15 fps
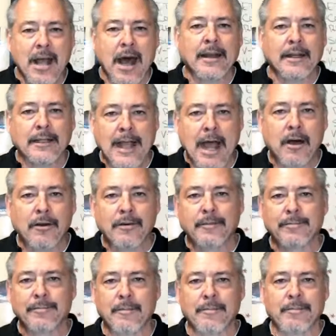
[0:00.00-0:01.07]
allowed
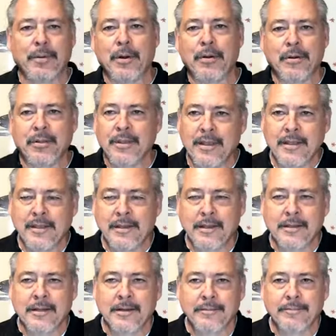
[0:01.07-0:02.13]
per the
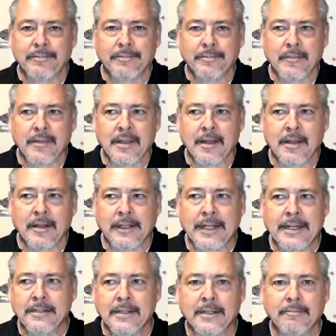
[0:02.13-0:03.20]

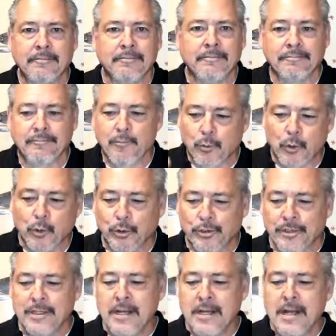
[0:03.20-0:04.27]
LinkedIn
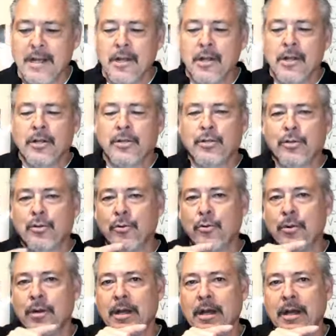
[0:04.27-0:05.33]
rules
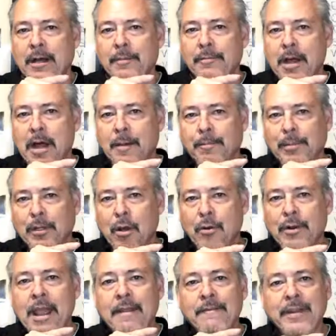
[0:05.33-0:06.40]
to upload
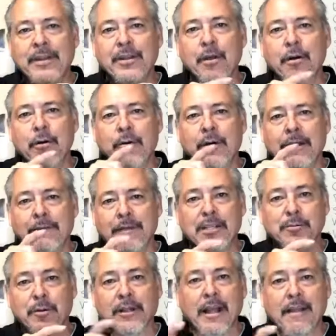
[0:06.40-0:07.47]
a
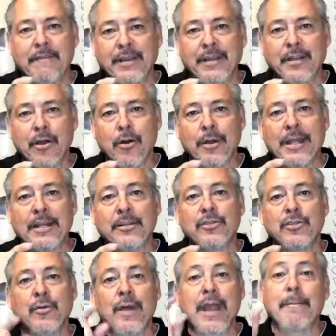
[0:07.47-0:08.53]
Facebook Live video
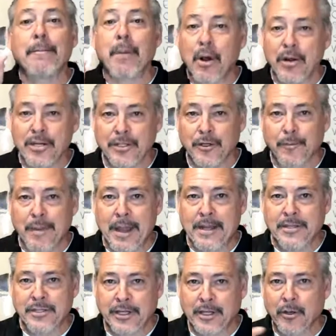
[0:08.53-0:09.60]
into a personal page.
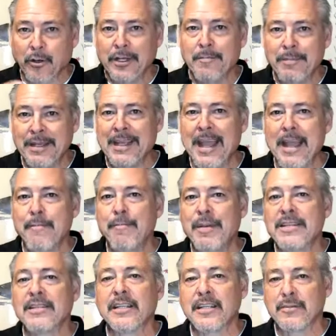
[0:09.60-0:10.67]
It can only be a
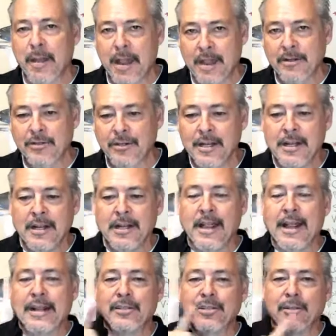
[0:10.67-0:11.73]
business page.
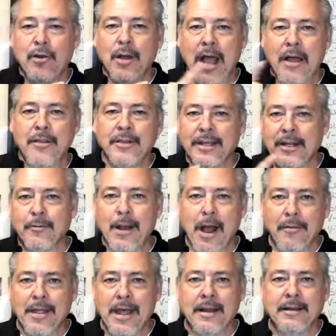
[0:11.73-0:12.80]
And so how you get around
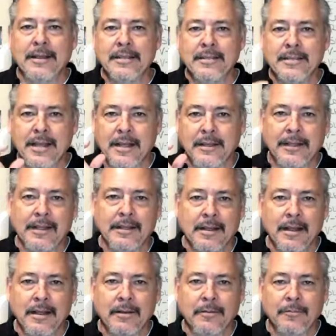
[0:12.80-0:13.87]
that is that
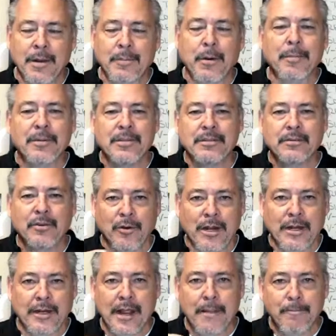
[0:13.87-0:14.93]
Repurpose
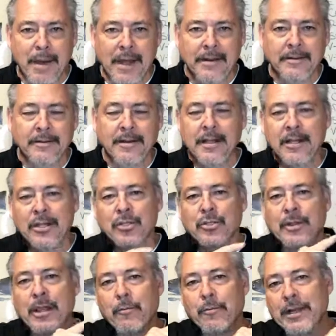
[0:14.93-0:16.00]
created a button so
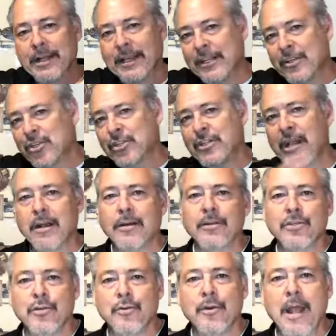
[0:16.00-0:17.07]
that when it gets shared
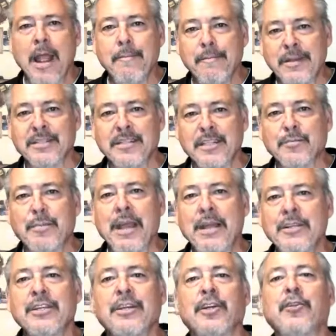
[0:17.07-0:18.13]
to a business
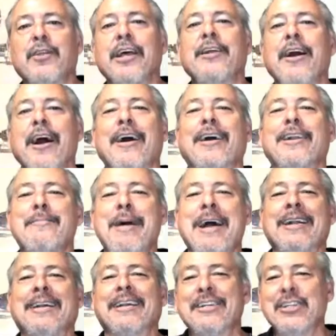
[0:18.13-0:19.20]
page, it'll then
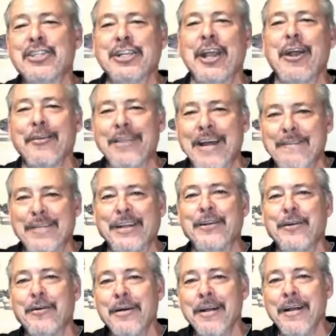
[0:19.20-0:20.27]
automatically share that
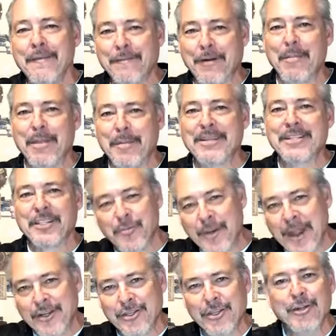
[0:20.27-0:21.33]
video from the business
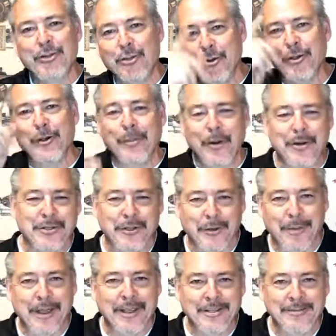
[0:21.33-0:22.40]
page to your personal
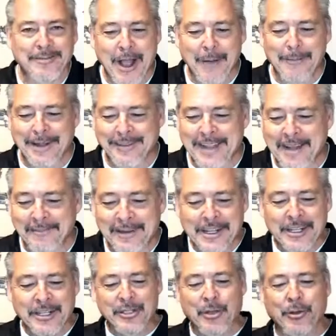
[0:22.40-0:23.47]
page. How about that?
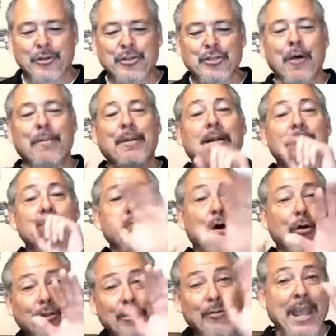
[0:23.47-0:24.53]
So it'll show up on
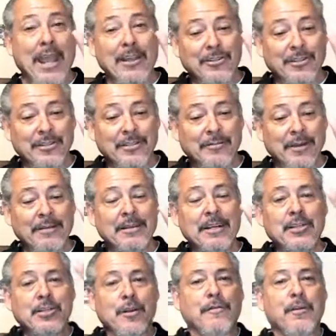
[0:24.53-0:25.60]
both locations, right?
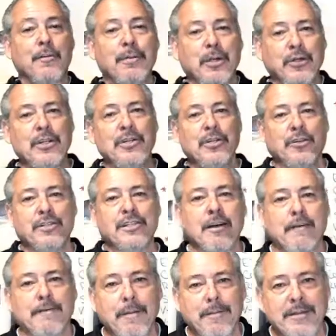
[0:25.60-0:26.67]
So if you're building
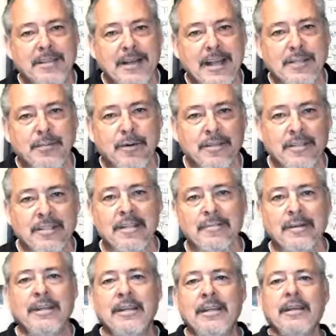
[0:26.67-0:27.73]
yourself up as an expert in
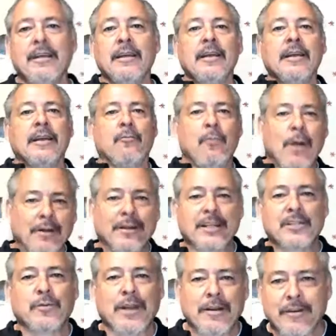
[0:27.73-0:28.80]
CBD, wellness,
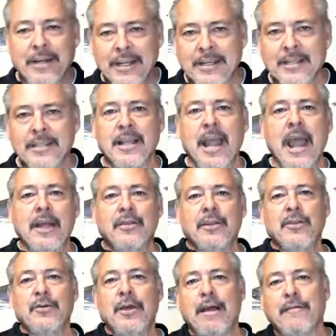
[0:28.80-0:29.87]
whatever it is, and then
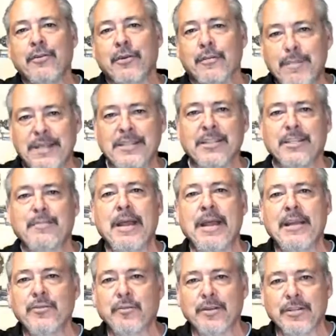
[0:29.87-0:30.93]
you have your business
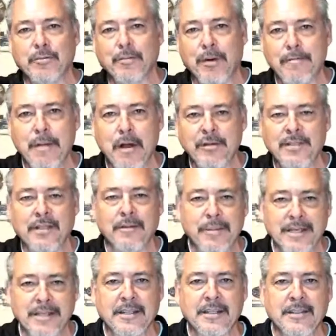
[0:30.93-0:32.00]
page, which promotes the
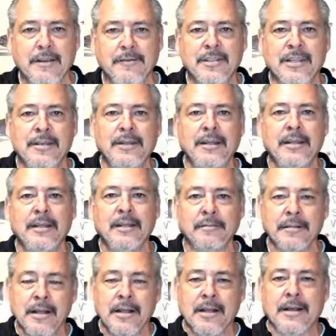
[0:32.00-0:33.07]
business of CBD and
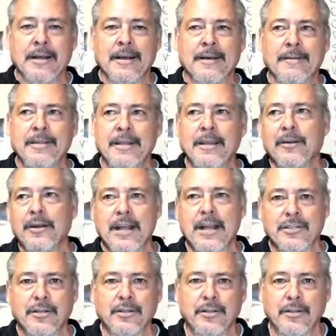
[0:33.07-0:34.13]
the
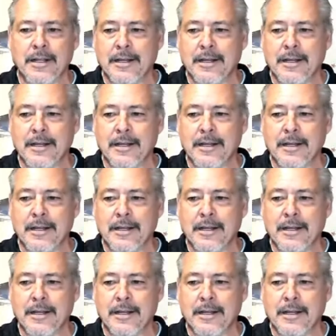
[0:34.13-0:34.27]
international